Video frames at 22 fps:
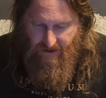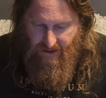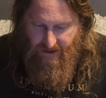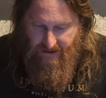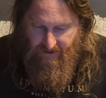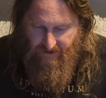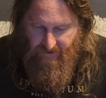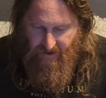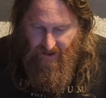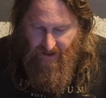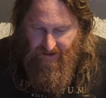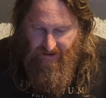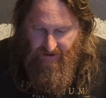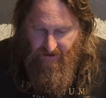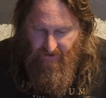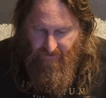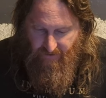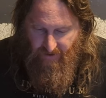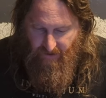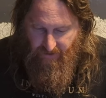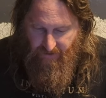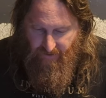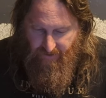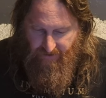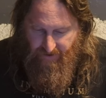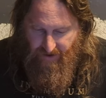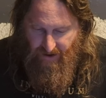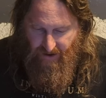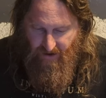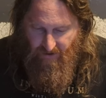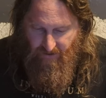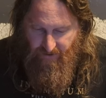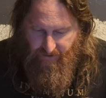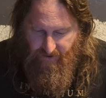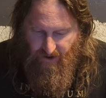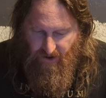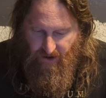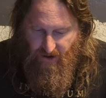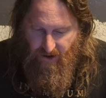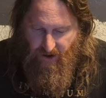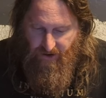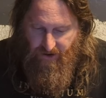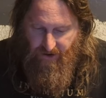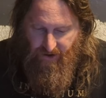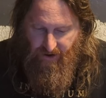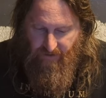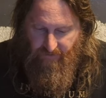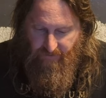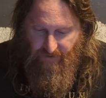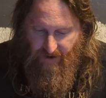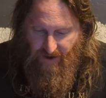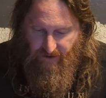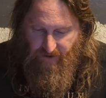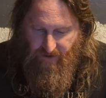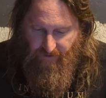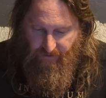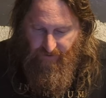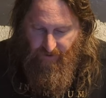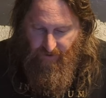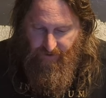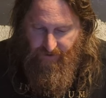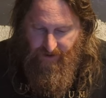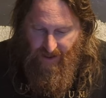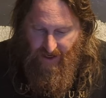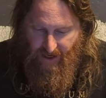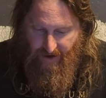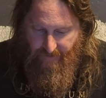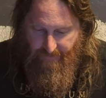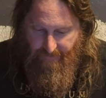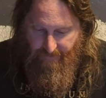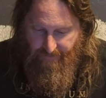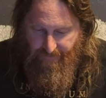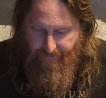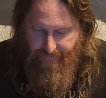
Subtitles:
they decided to devote themselves to the adventure full-time.